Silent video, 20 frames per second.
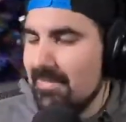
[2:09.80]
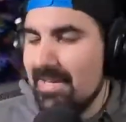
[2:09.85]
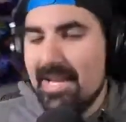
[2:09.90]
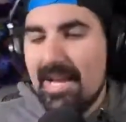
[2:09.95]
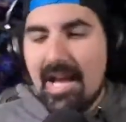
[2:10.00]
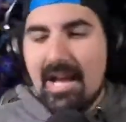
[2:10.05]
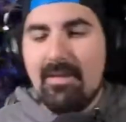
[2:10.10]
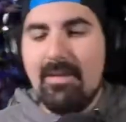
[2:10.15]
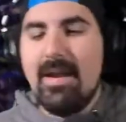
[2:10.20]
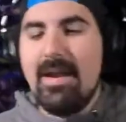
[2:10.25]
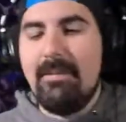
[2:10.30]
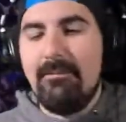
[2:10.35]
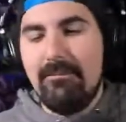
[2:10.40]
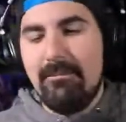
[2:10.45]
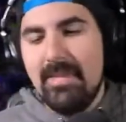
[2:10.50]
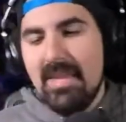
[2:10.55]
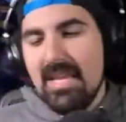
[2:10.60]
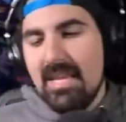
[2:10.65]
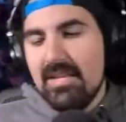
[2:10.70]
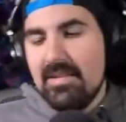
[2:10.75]
All right.
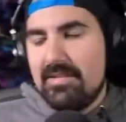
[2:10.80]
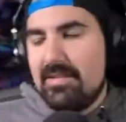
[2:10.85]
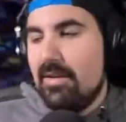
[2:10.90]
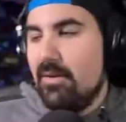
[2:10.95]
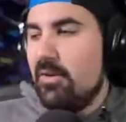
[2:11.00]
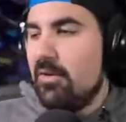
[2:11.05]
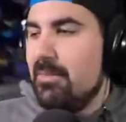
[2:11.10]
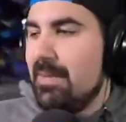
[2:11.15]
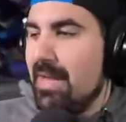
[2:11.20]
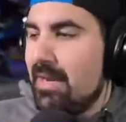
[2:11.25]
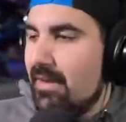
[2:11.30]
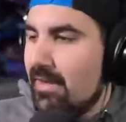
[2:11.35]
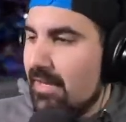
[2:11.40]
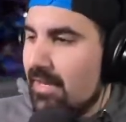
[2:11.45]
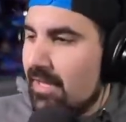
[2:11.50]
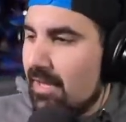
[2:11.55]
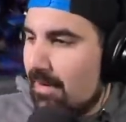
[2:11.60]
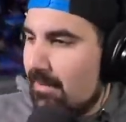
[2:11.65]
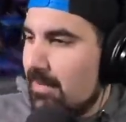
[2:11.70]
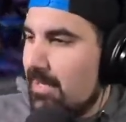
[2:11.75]
So Humanity
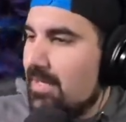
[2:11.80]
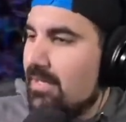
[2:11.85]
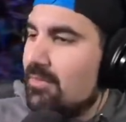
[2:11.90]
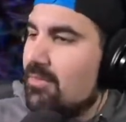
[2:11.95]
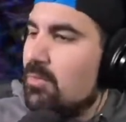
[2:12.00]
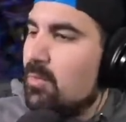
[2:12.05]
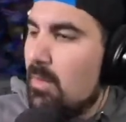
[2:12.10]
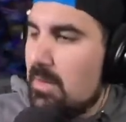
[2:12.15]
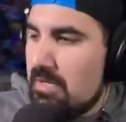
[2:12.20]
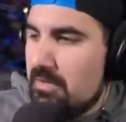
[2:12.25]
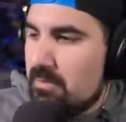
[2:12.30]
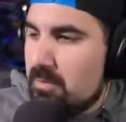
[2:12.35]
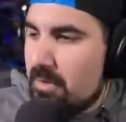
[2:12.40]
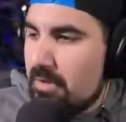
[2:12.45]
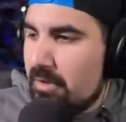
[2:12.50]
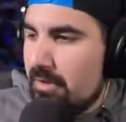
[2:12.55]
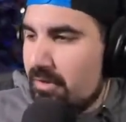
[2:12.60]
coming 2020.